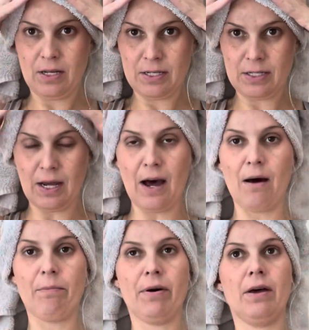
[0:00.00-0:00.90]

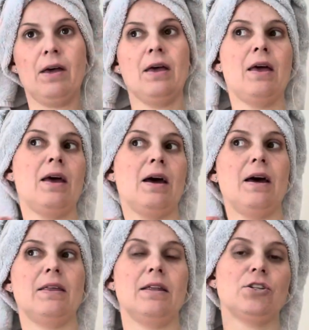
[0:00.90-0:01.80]
top,
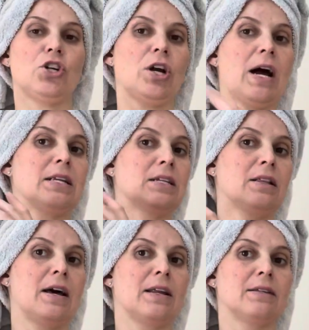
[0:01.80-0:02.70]
and then tried to
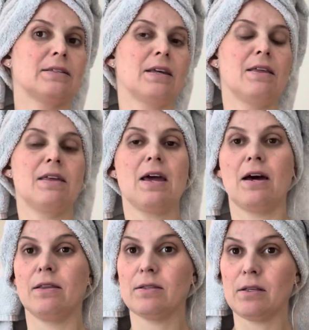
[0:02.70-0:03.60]
let it sit in the
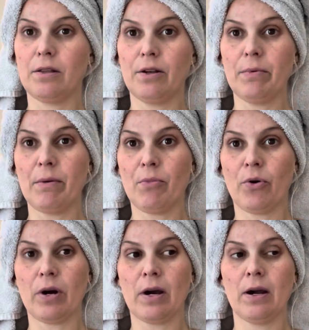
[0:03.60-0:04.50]
ends a little bit
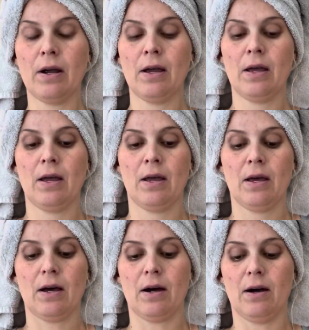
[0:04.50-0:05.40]
more,
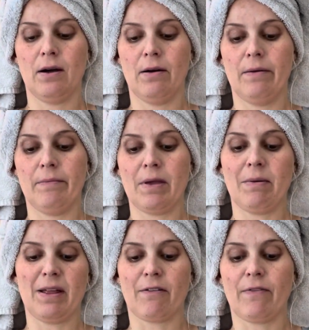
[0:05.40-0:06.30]

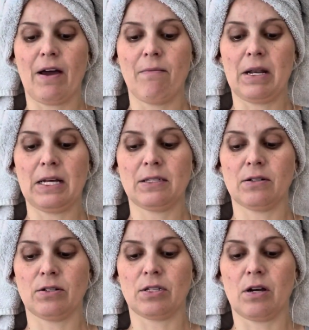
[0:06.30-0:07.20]
maybe like 5 minutes
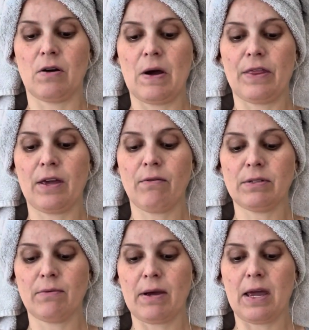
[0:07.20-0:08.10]
or so. I think it
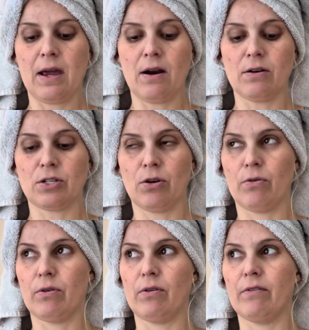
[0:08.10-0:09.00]
was in my hair a
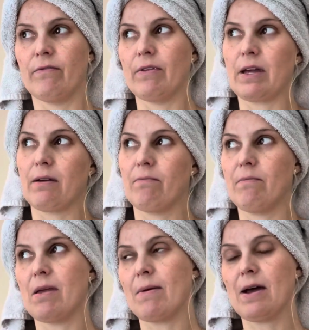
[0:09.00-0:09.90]
total of like
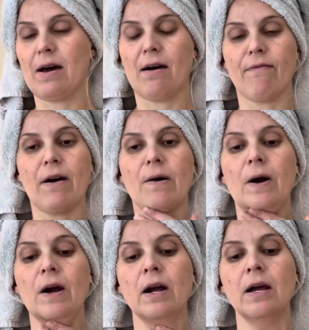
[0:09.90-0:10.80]
maybe a half
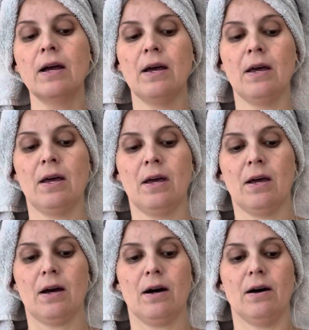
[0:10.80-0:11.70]
hour,
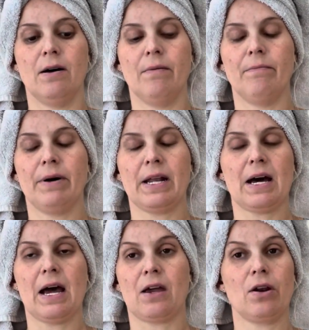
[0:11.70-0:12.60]
but
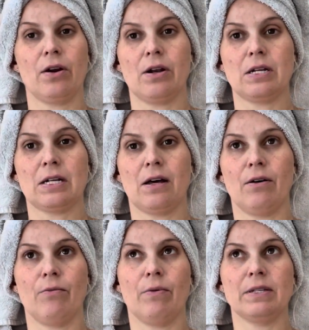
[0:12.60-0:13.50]
I can already
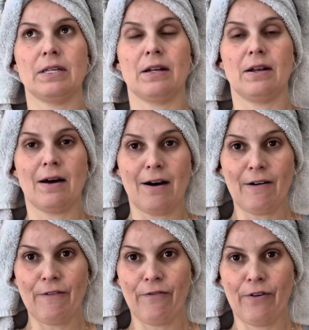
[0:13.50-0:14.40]
tell it wasn't
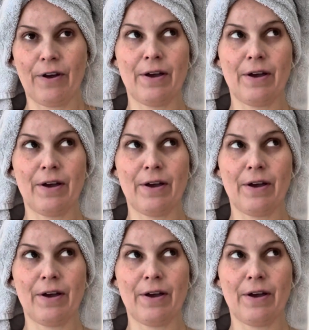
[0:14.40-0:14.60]
enough.